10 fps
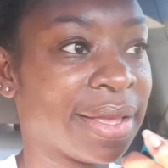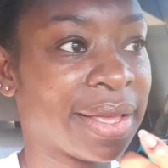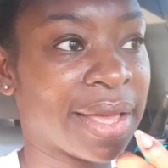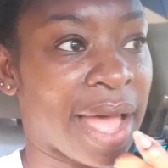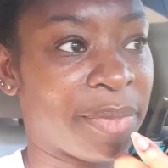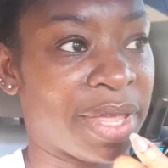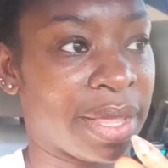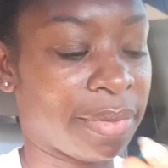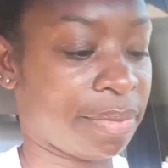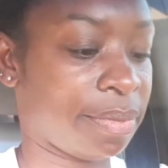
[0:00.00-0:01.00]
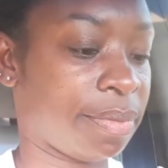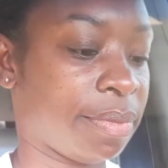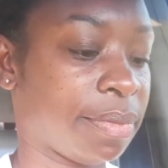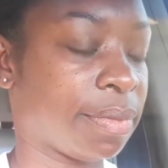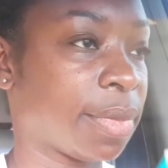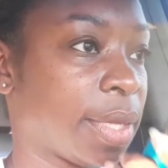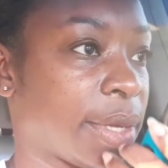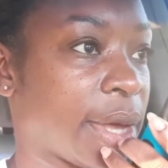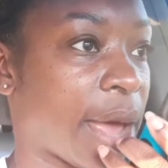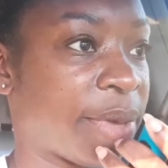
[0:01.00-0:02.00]
Copy it.
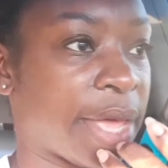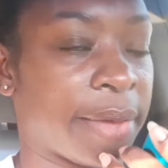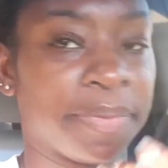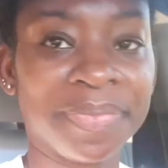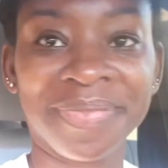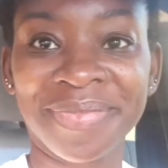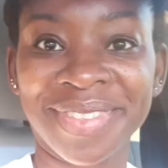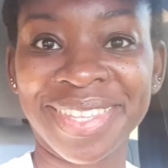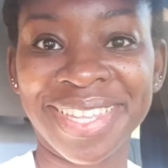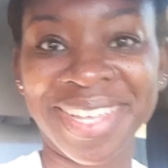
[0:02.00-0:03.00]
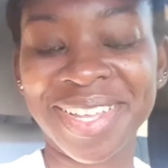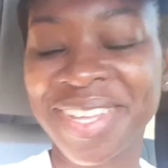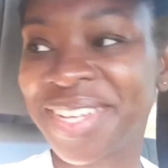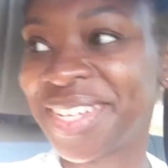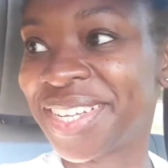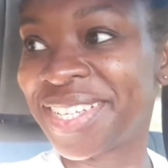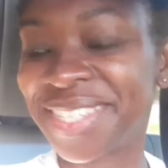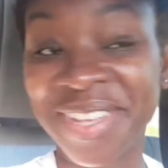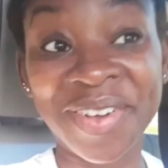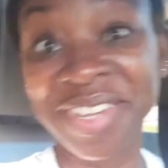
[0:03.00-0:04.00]
Copy that.
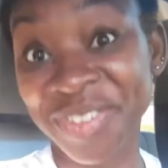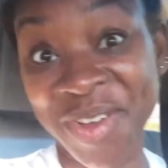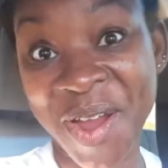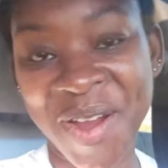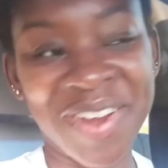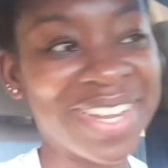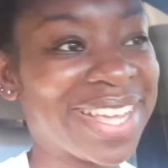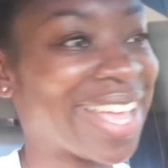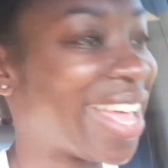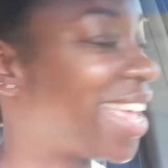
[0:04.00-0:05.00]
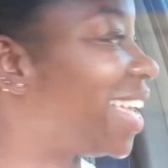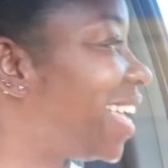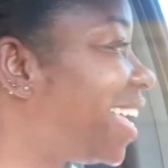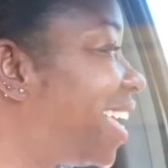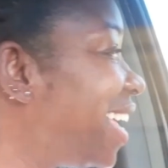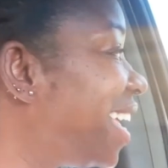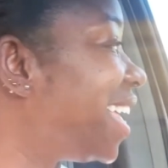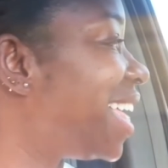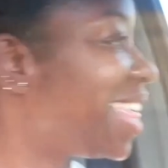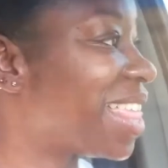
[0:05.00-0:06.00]
So as you heard,
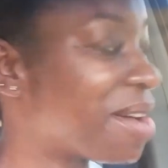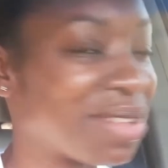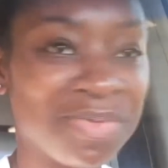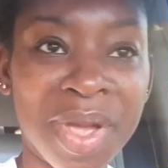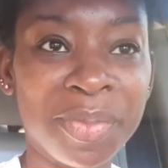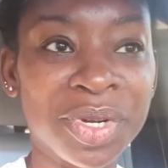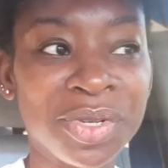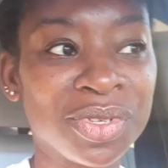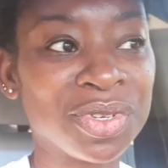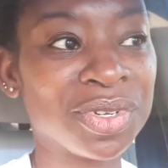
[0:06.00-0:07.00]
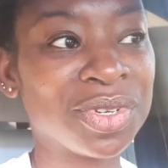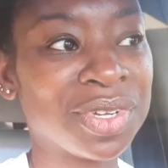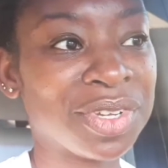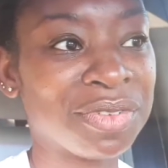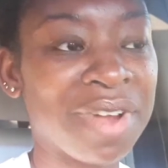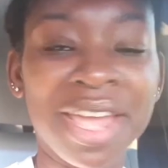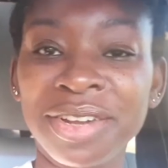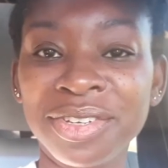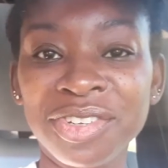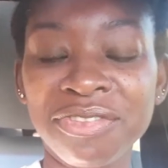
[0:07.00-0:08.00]
that was my producer,
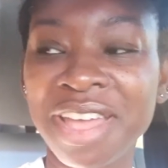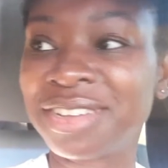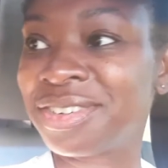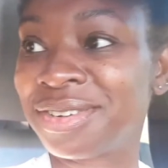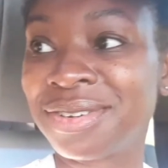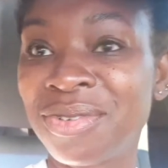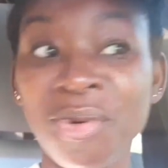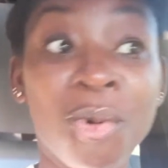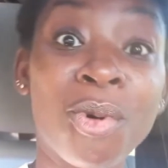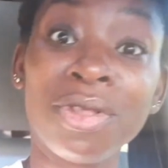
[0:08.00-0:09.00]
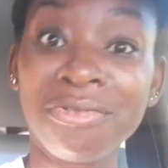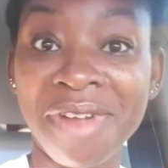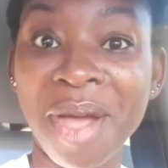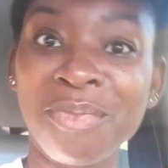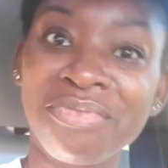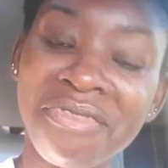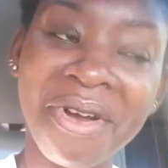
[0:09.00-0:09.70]
writer, director, all-around pro.